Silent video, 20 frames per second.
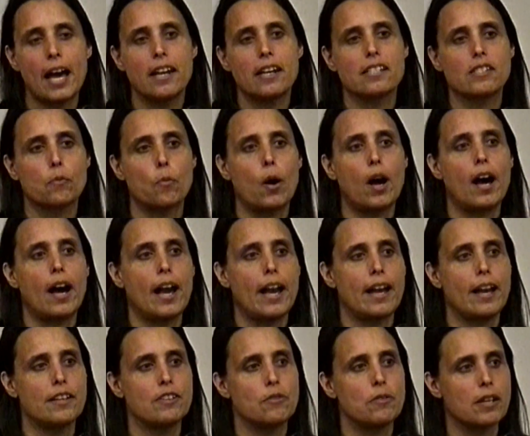Now that is
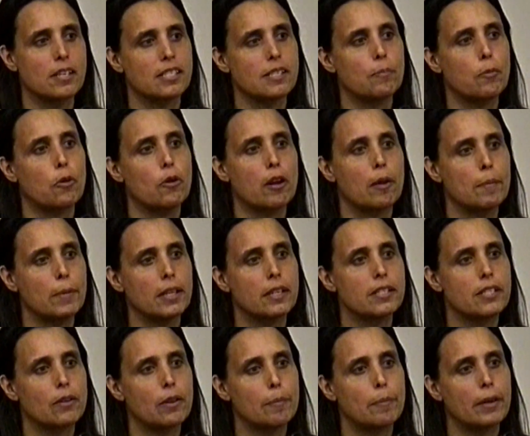why I do not support
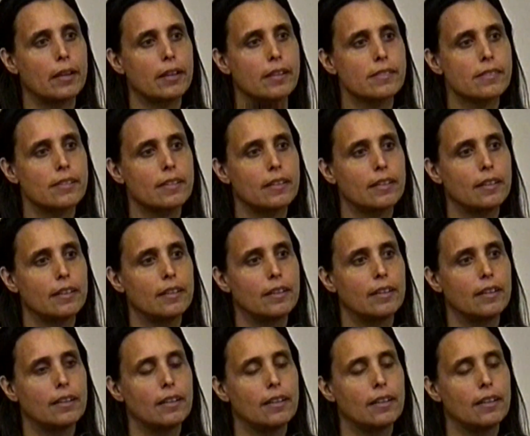our military policy.